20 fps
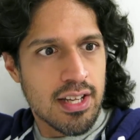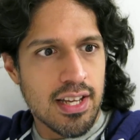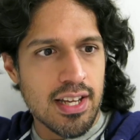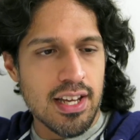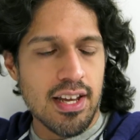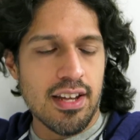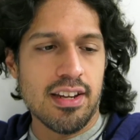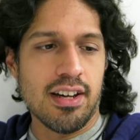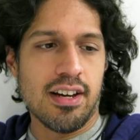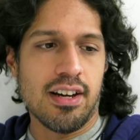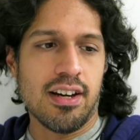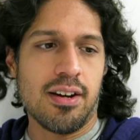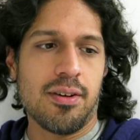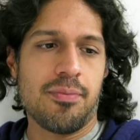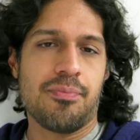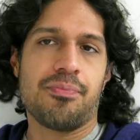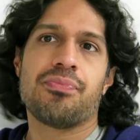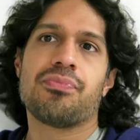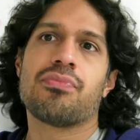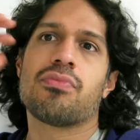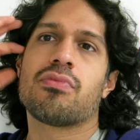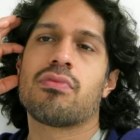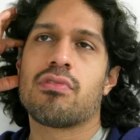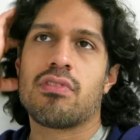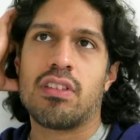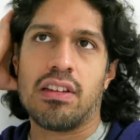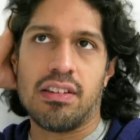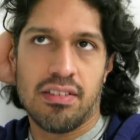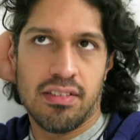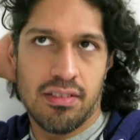and
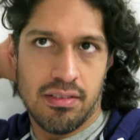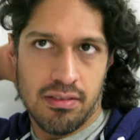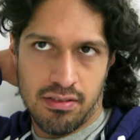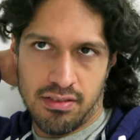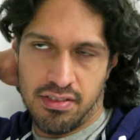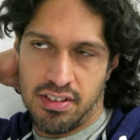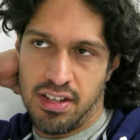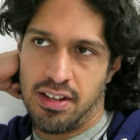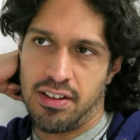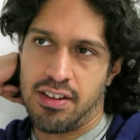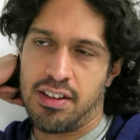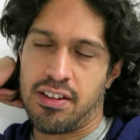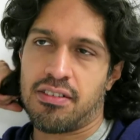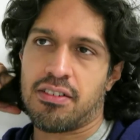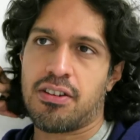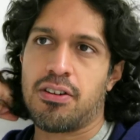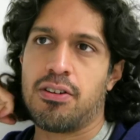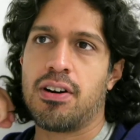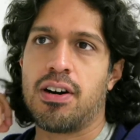just see how things go.